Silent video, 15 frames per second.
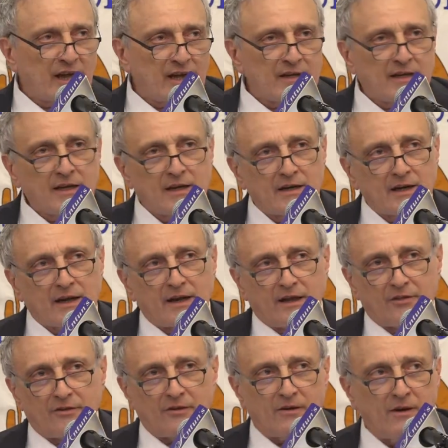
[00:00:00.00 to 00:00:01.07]
idea
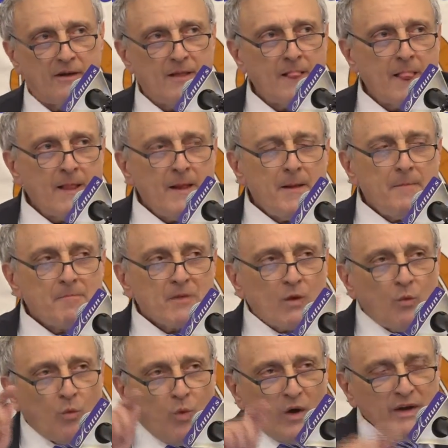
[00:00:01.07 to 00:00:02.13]
together.
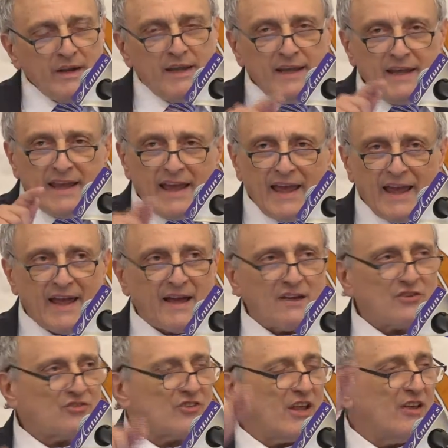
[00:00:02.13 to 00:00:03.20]
What he
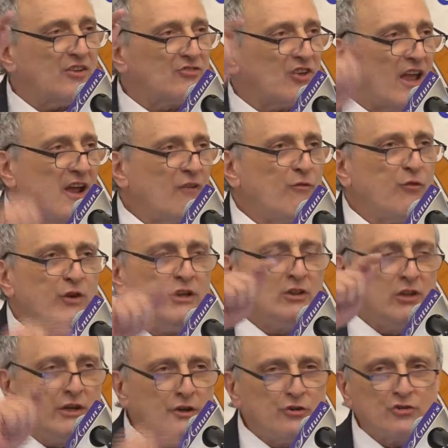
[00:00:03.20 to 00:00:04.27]
has is every
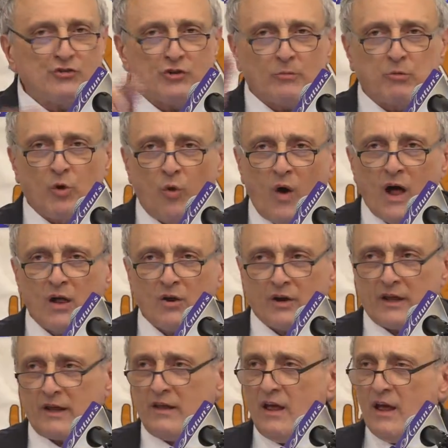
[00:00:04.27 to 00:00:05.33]
leadership
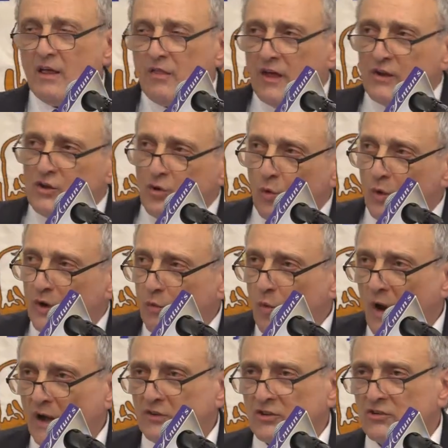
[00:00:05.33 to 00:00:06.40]
quality that you would
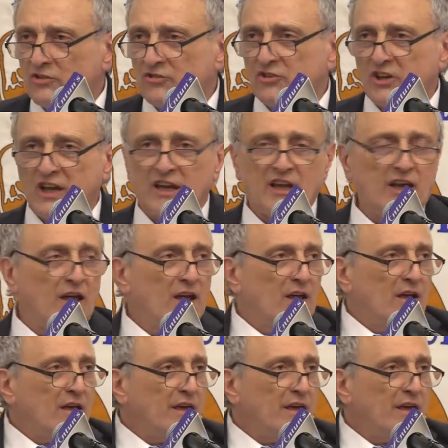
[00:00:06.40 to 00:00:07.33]
want to see